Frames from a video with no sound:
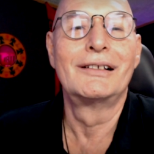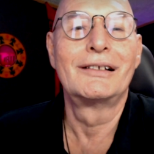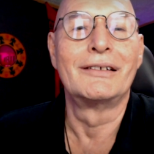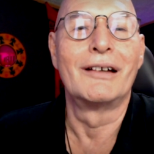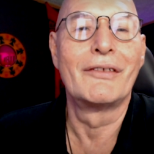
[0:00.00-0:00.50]

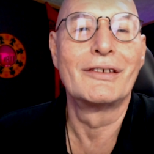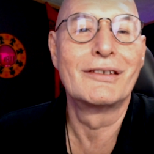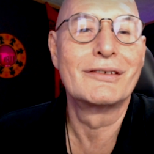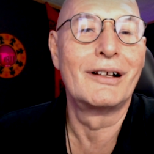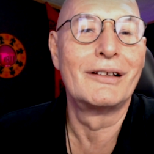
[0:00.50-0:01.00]
now this
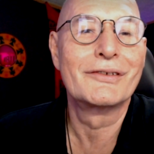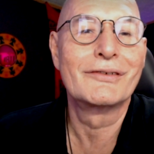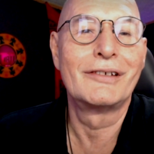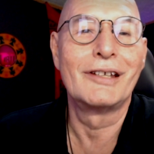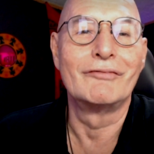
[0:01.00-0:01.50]
is
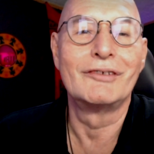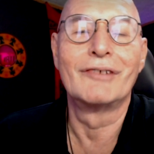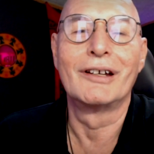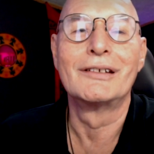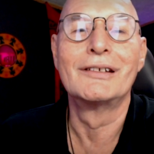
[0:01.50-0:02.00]
also a heavy
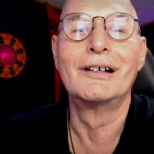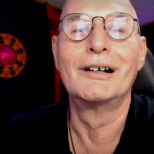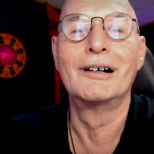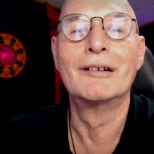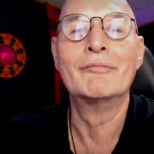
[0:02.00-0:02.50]
one.
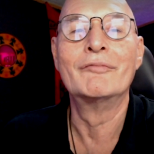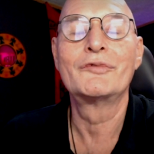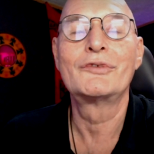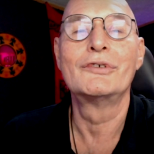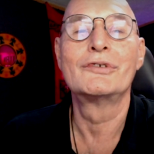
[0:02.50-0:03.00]
Um,
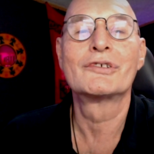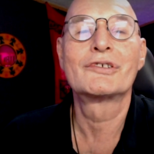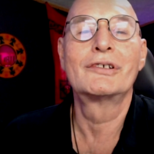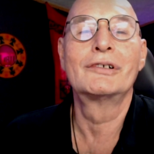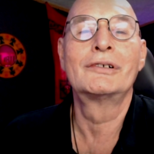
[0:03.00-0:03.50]
do you
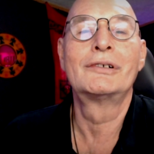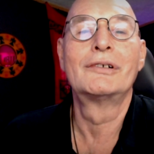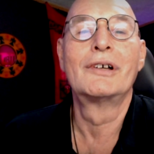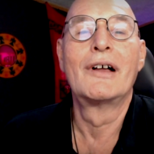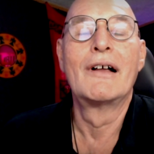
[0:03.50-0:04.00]
still
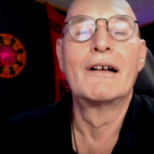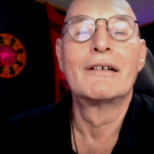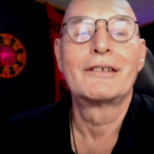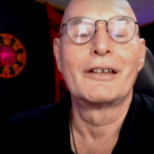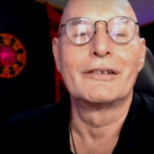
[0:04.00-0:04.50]

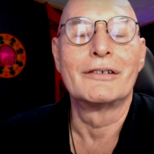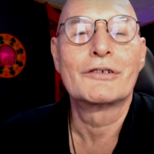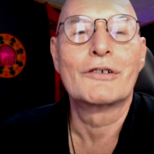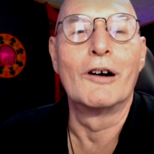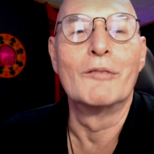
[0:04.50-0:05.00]
carry
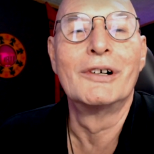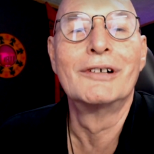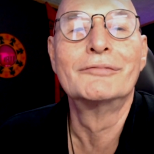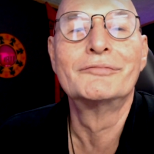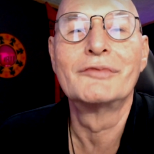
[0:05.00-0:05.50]

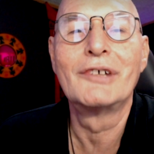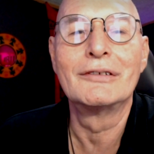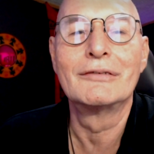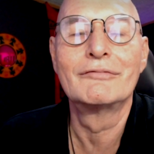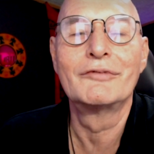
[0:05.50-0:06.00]
trauma
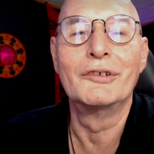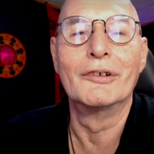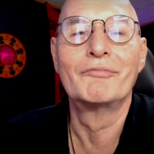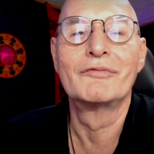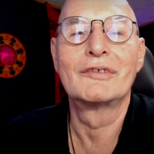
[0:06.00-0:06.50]
and, you
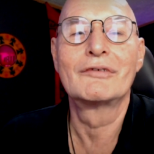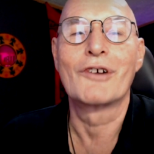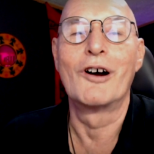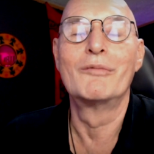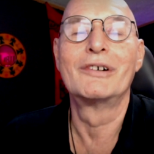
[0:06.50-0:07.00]
know,
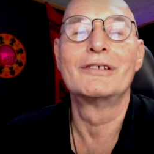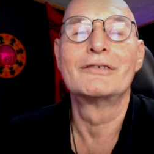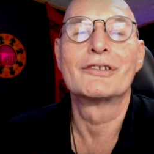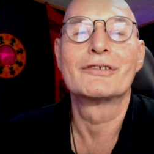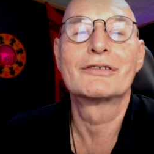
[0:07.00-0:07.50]
trauma
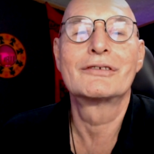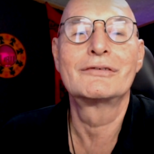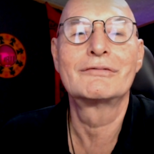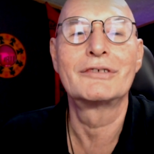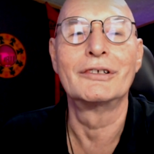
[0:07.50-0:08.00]
and just
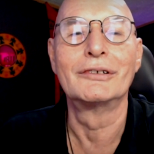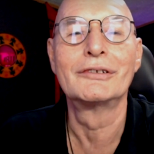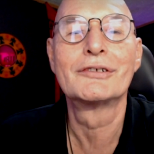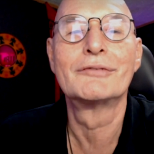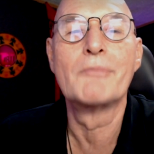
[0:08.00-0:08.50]

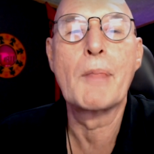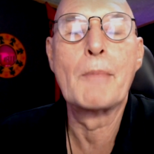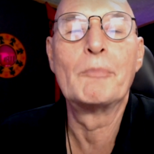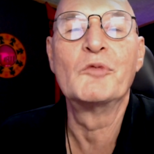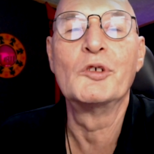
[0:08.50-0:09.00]
guilt,
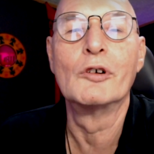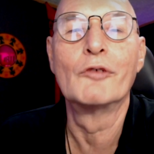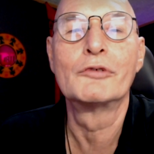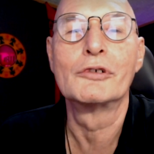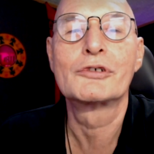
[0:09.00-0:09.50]
you know,
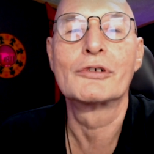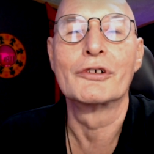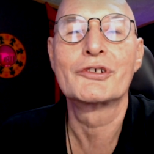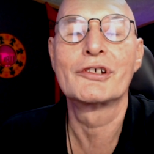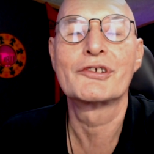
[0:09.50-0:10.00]
for
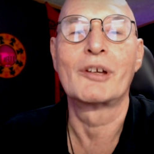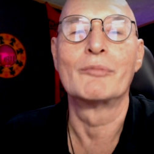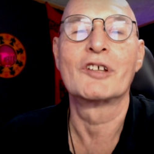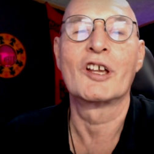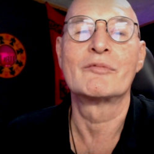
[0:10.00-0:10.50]
torture?
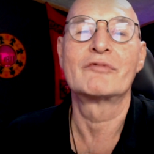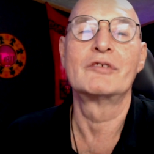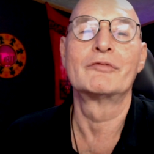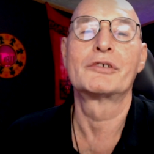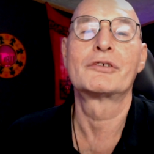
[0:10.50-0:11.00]
Sometimes
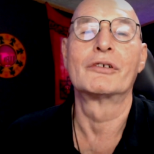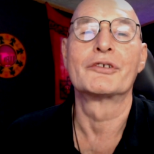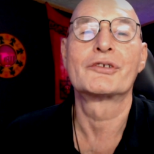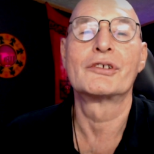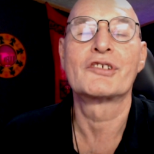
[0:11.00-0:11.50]
we were
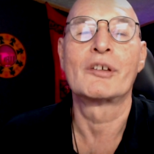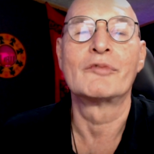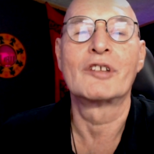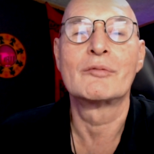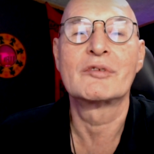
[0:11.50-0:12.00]
tortured,
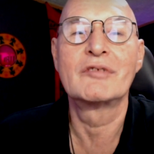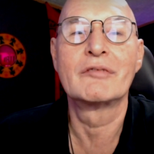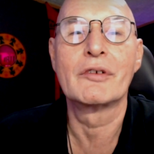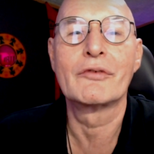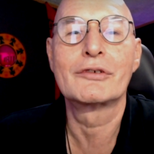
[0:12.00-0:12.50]
sometimes we
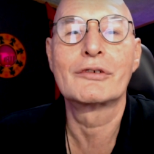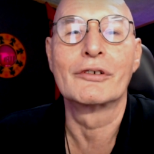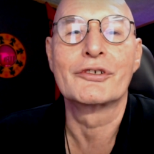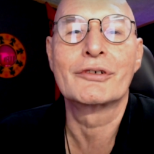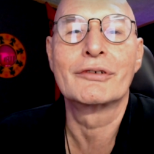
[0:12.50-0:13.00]
were the
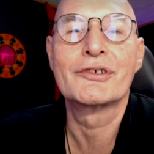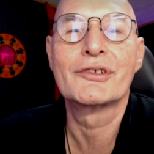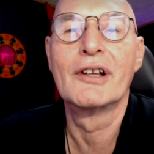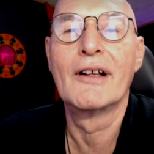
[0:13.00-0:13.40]
torturers.